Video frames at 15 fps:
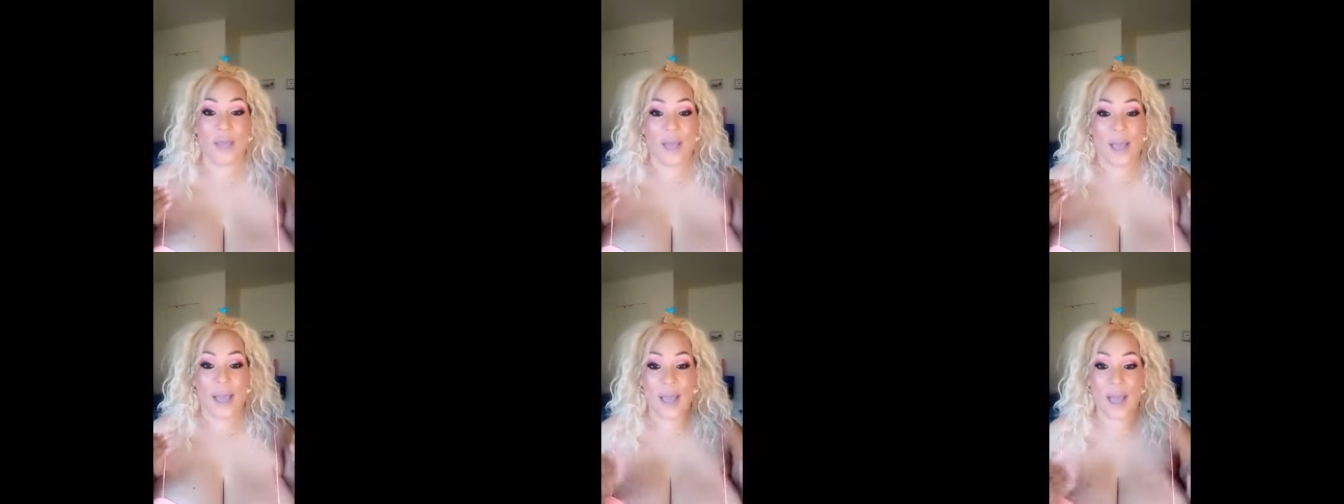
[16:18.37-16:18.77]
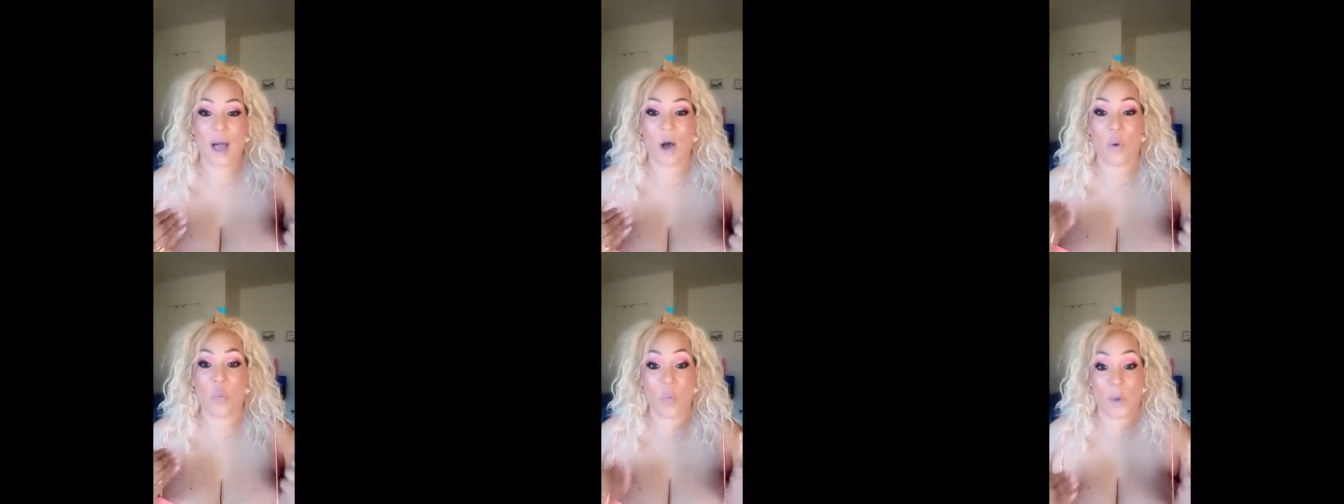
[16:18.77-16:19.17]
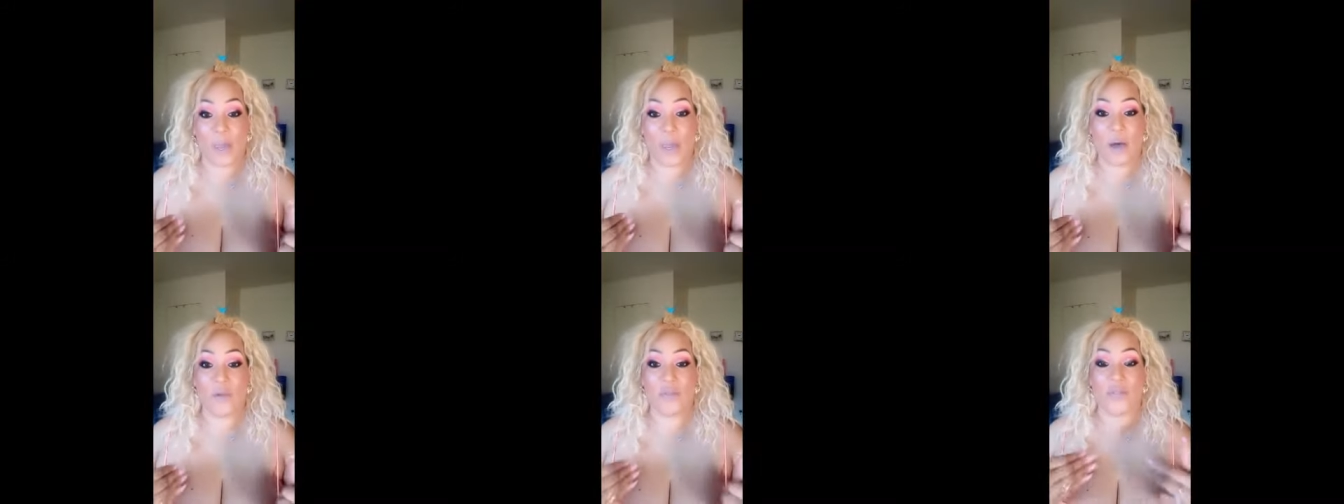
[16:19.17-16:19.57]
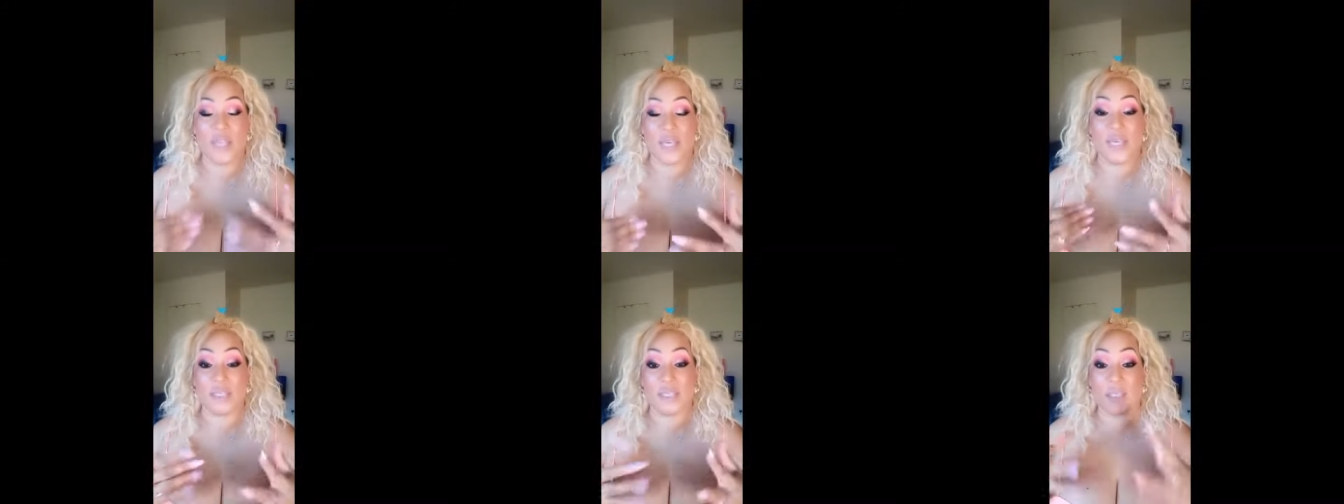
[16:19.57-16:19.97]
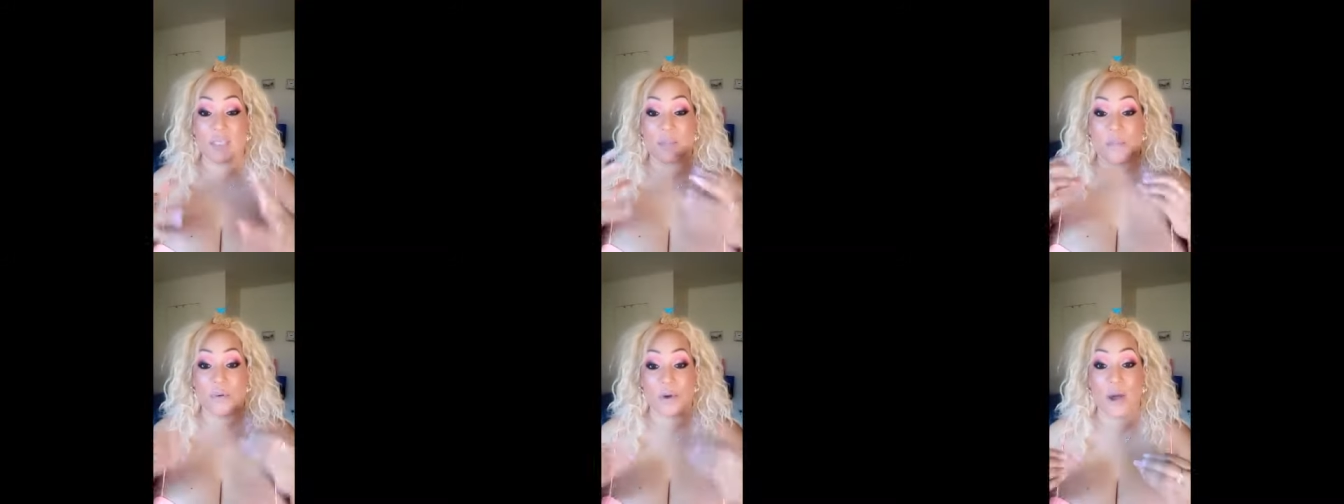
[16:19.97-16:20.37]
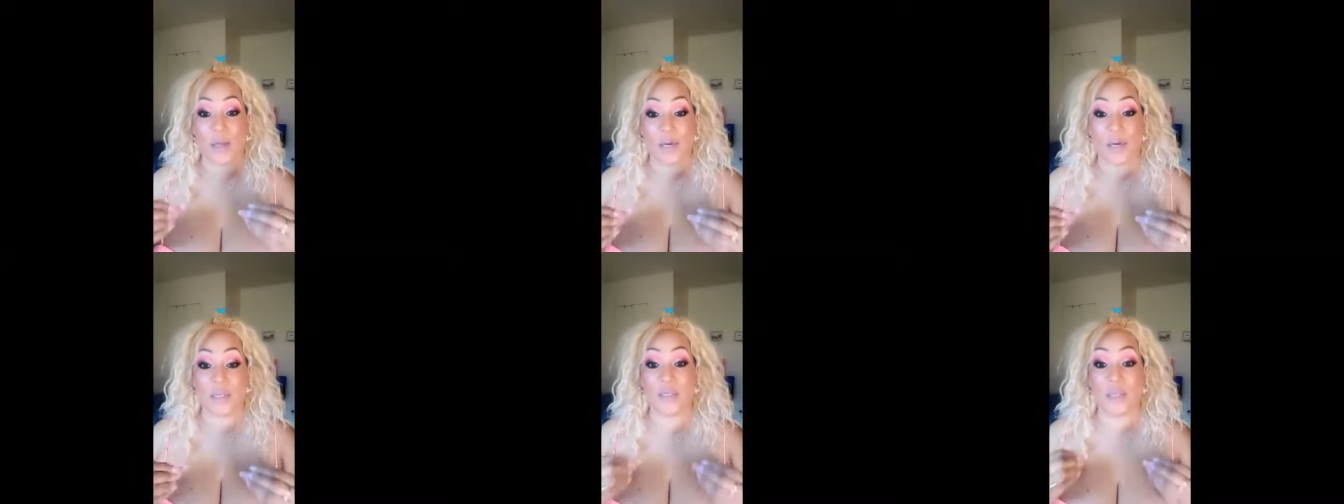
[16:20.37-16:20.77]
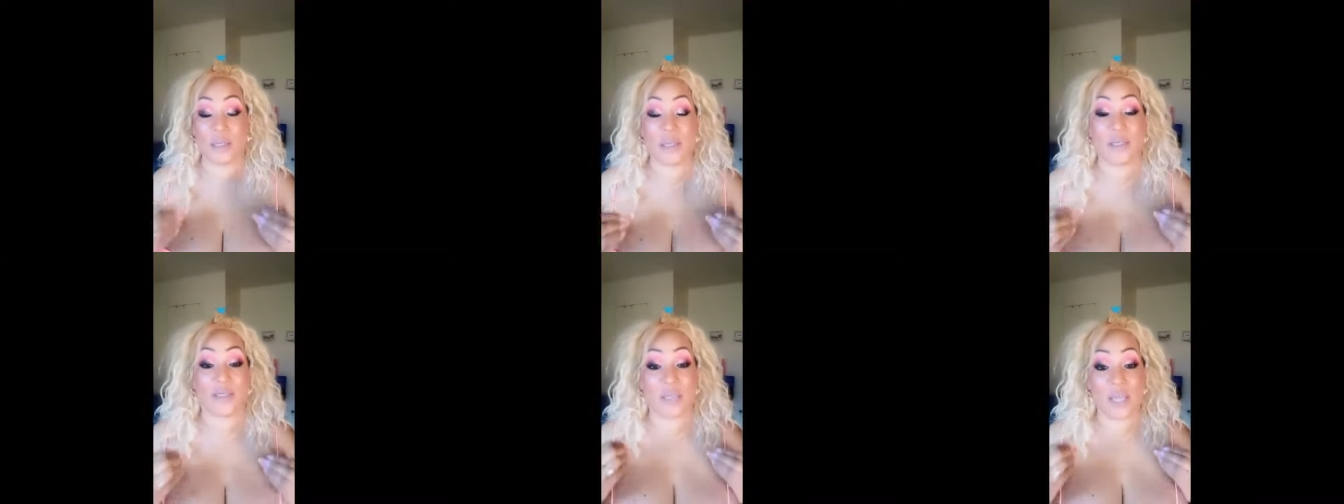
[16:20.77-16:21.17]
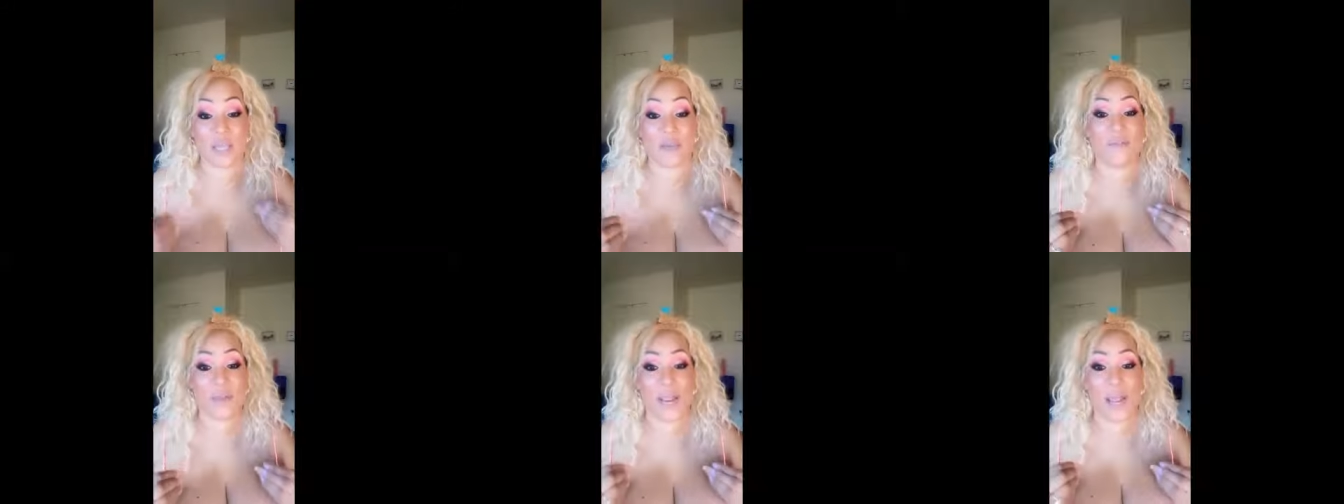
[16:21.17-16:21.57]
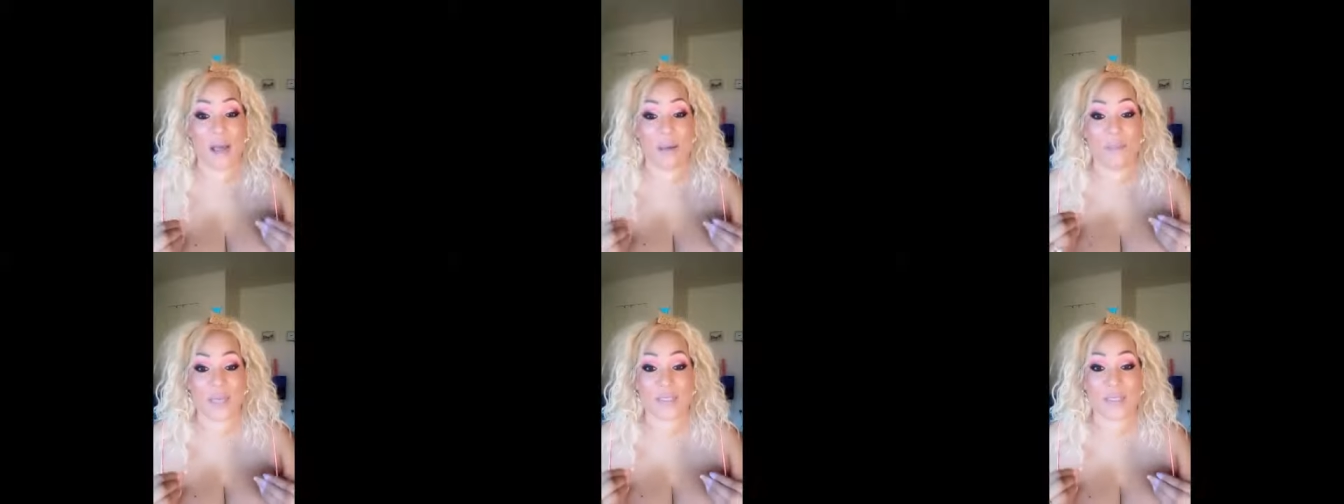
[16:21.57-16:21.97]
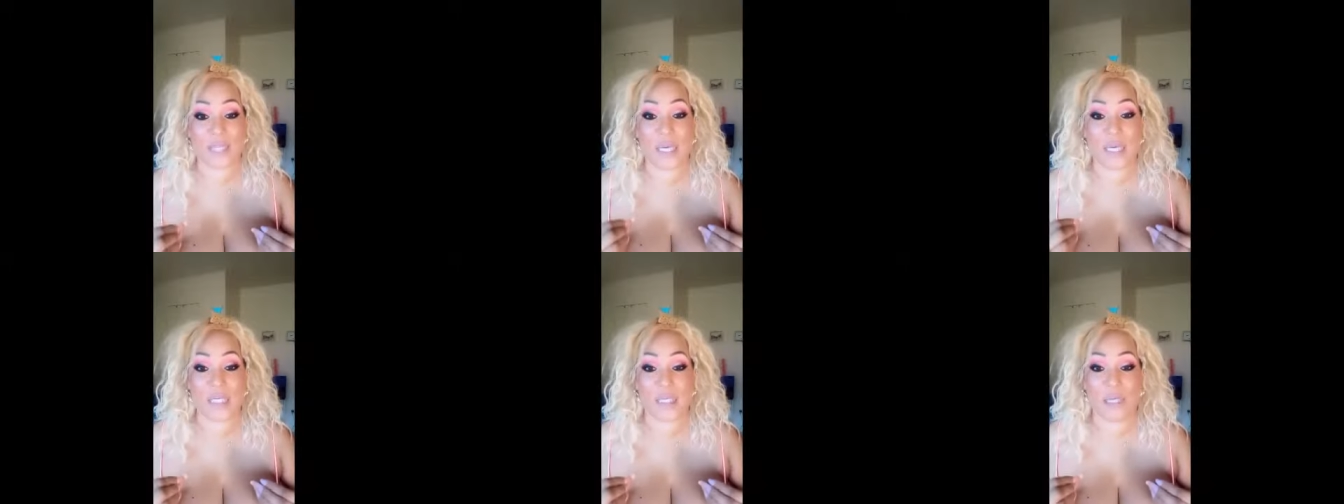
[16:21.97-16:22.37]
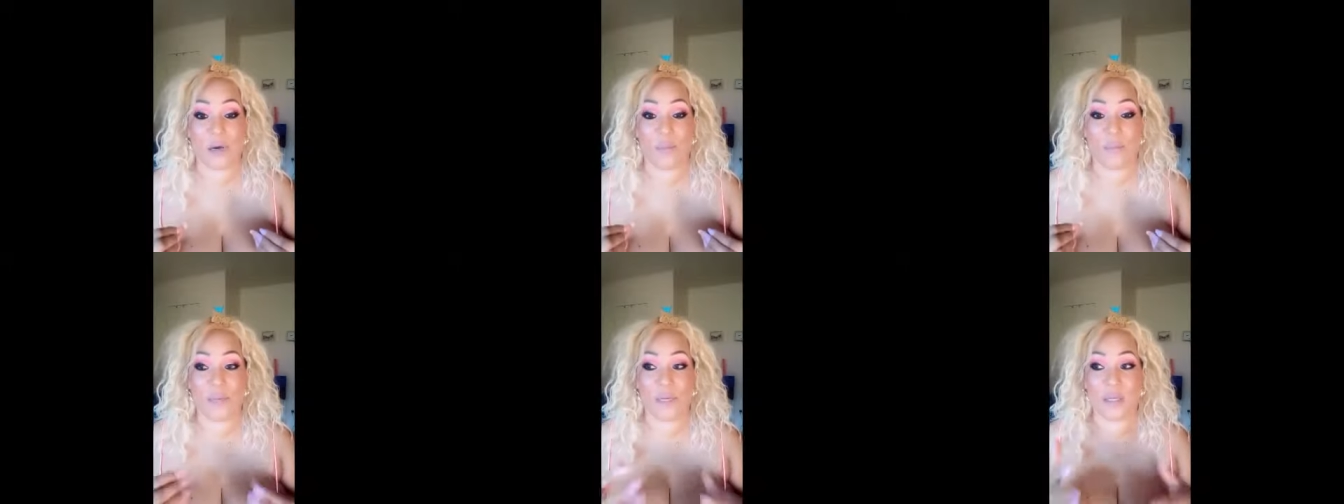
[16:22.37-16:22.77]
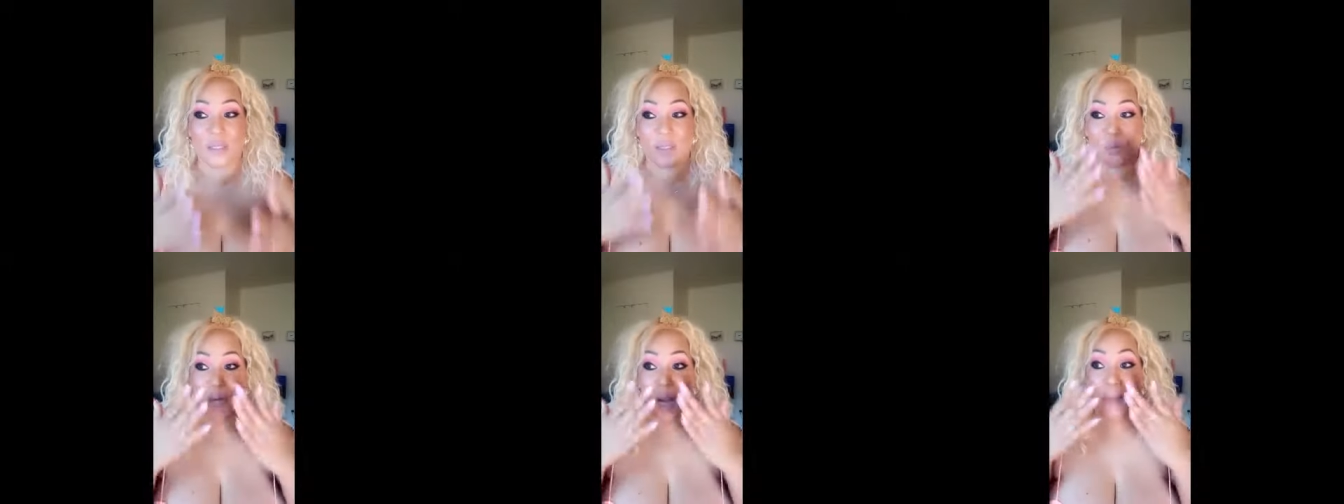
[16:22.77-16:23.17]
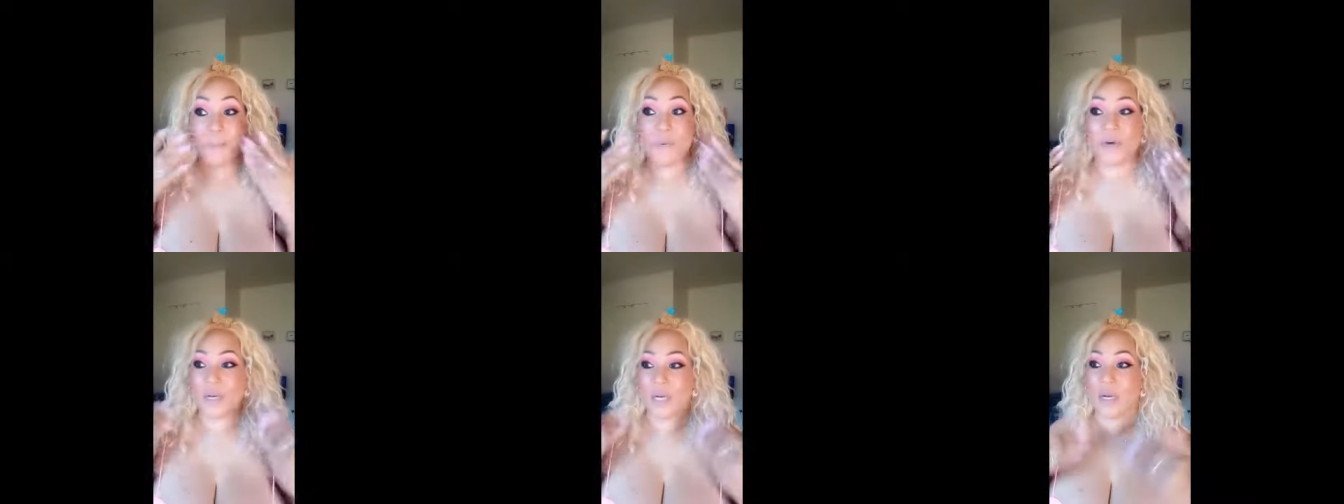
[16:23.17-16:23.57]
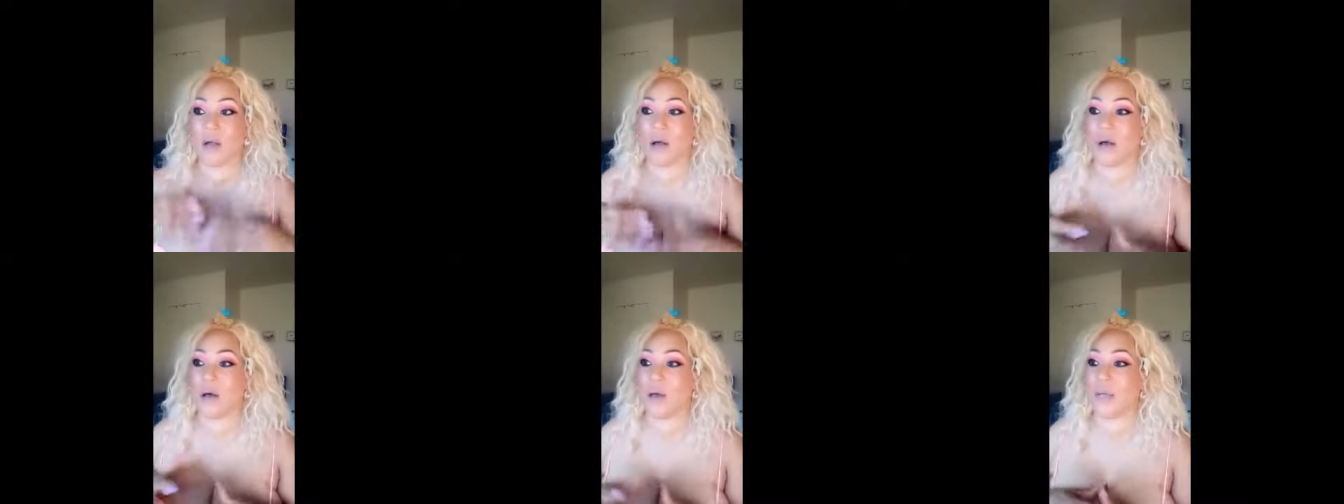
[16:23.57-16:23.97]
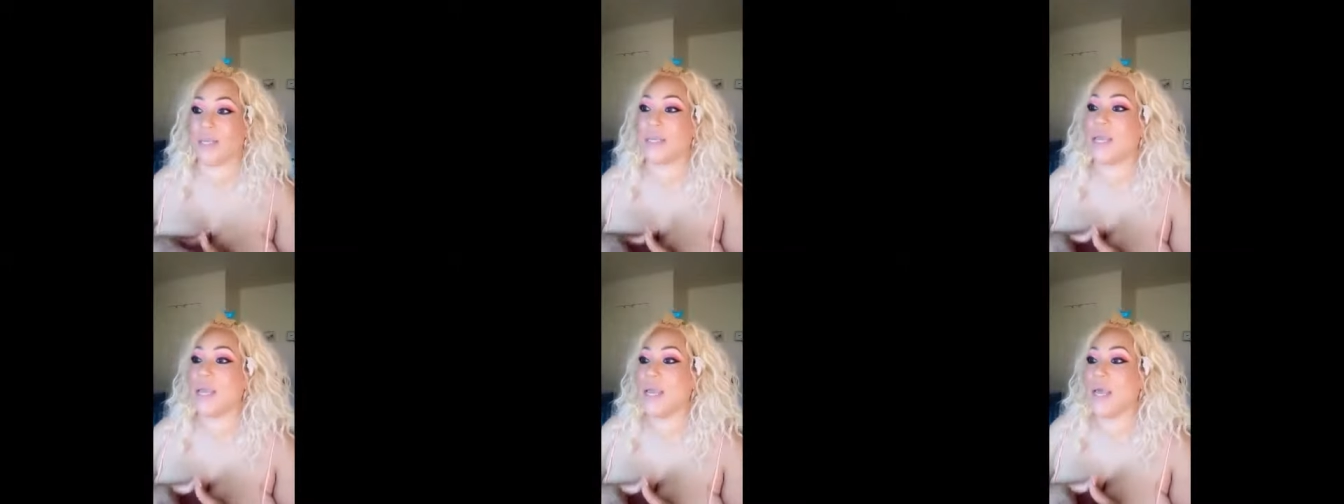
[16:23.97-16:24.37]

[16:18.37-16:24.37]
how well this product does even out my skin tone because when I put it on,